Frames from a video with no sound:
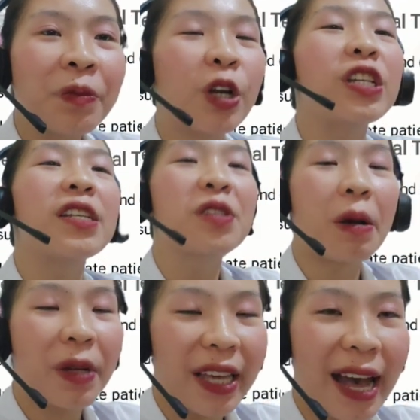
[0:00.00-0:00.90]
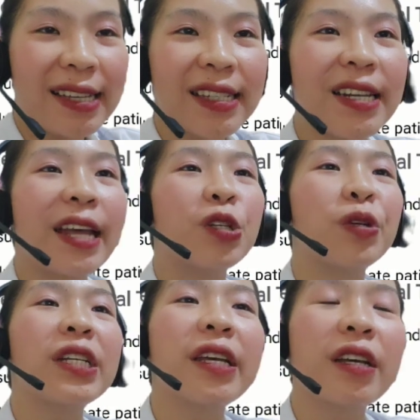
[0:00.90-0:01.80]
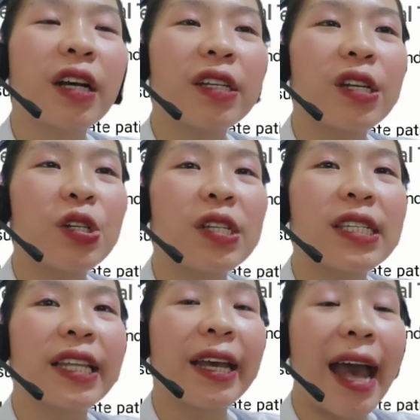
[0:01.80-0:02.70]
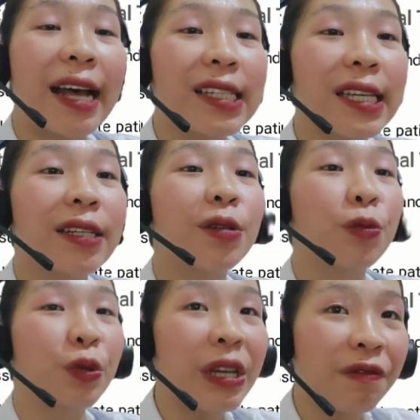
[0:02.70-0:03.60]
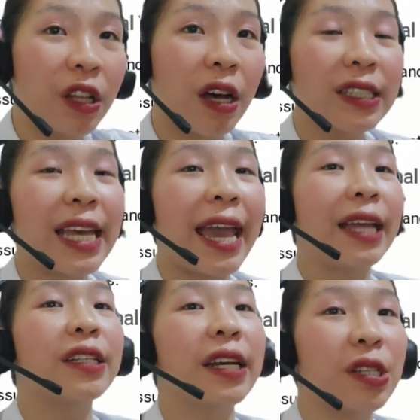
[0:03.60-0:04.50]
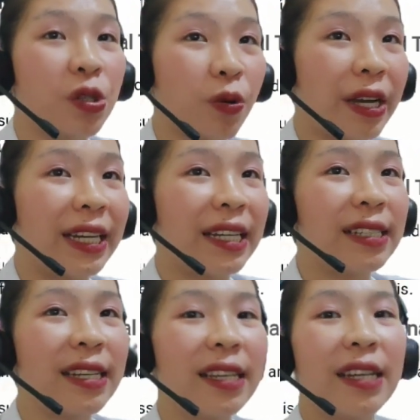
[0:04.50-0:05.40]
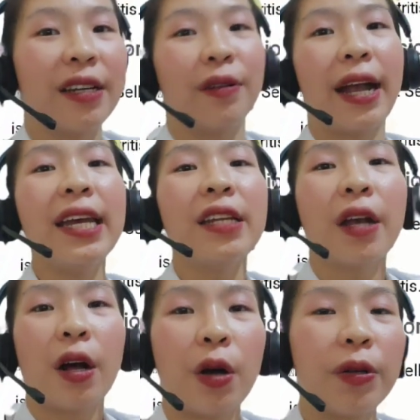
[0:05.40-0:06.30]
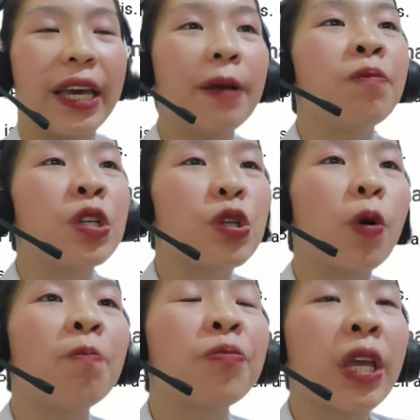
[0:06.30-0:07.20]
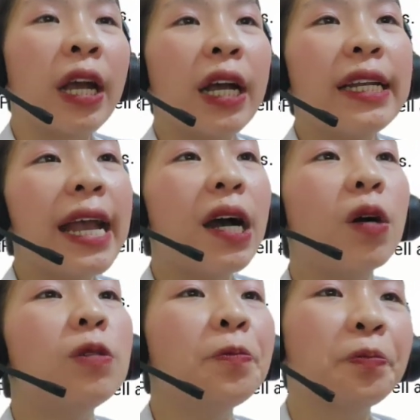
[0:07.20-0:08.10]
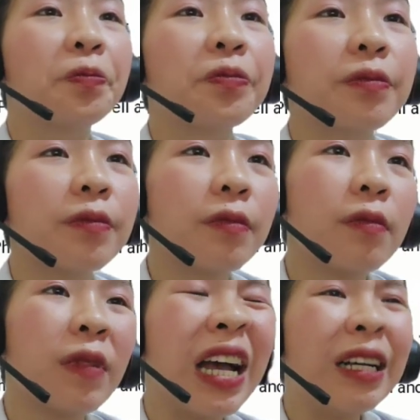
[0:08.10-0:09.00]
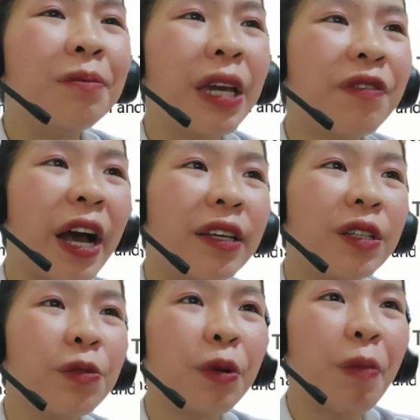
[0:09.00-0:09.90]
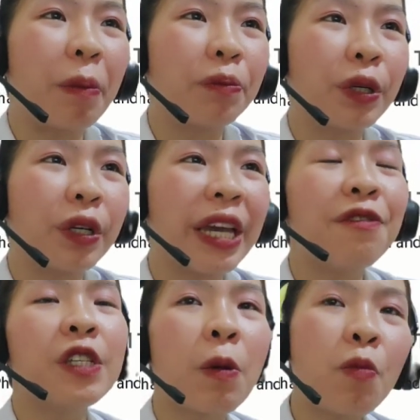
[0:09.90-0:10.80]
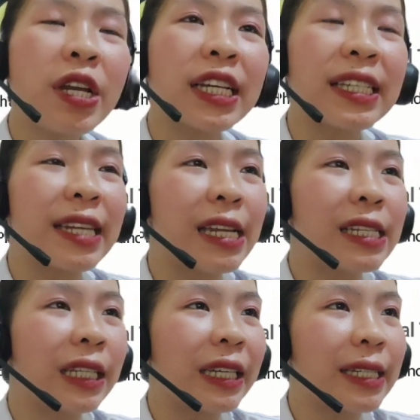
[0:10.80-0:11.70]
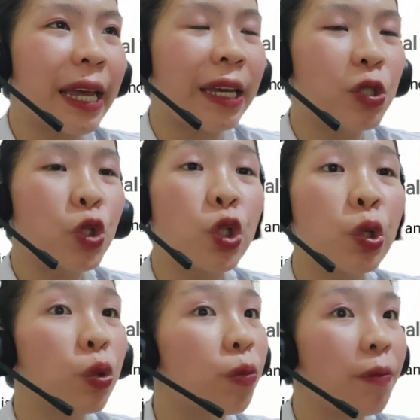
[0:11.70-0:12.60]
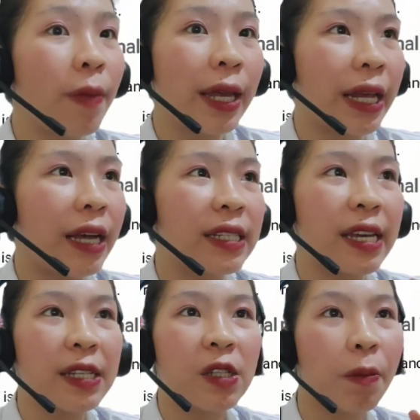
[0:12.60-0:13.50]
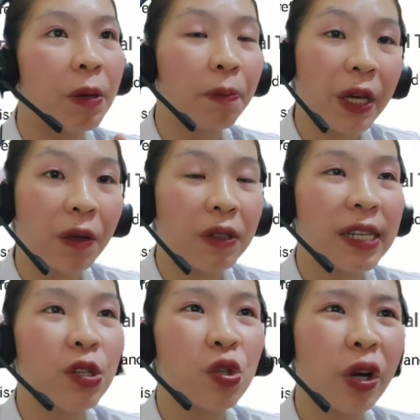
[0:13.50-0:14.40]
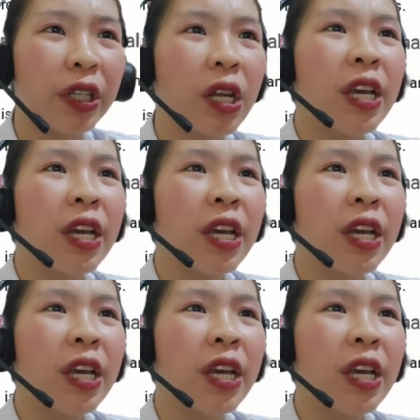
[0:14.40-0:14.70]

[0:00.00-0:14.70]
or the stomach acid and treating conditions like acid reflux and gastritis, right? Okay, so now, if I can remember, if someone accidentally takes too many antihistamine pills and start